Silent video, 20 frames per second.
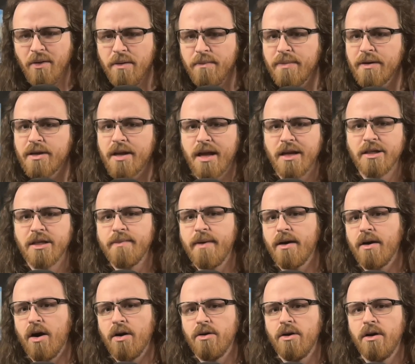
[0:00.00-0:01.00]
would potentially make
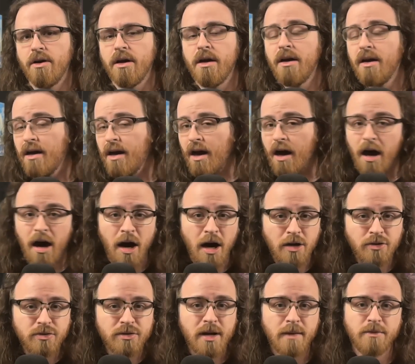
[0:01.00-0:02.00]
Arlong
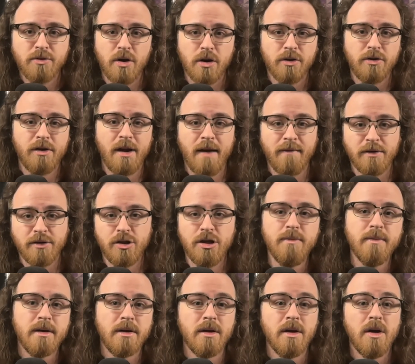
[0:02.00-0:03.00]
100 times stronger than your average
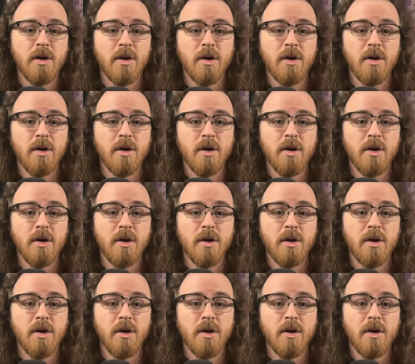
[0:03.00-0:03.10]
human,